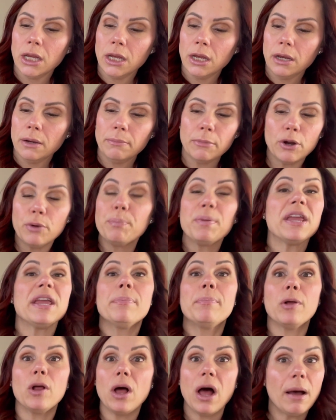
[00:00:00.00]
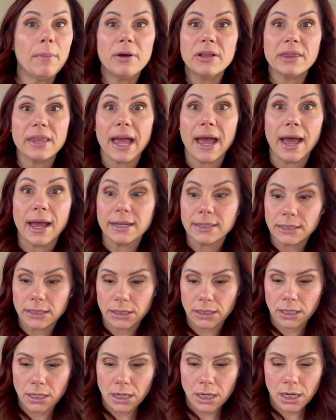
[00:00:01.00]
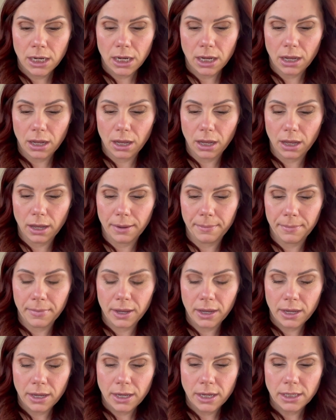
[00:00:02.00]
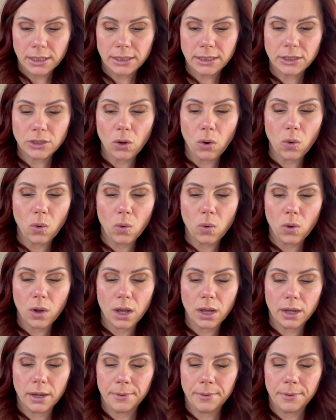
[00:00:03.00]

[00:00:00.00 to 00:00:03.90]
Mer people. How about that? Um, so